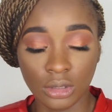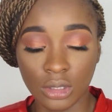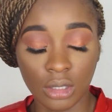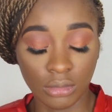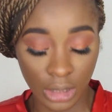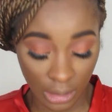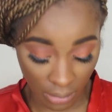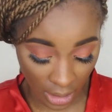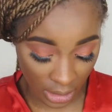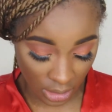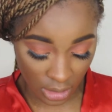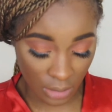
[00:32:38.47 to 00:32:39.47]
You don't need
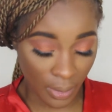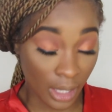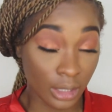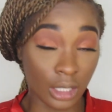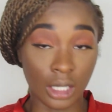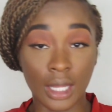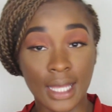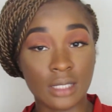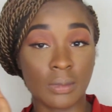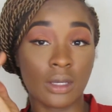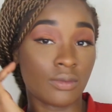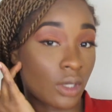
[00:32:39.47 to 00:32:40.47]
much. This is probably going to
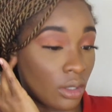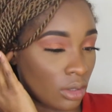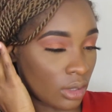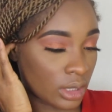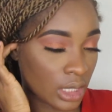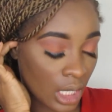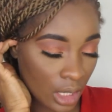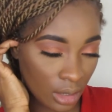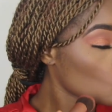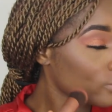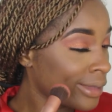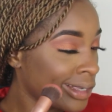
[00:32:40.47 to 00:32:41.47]
last me a very long time.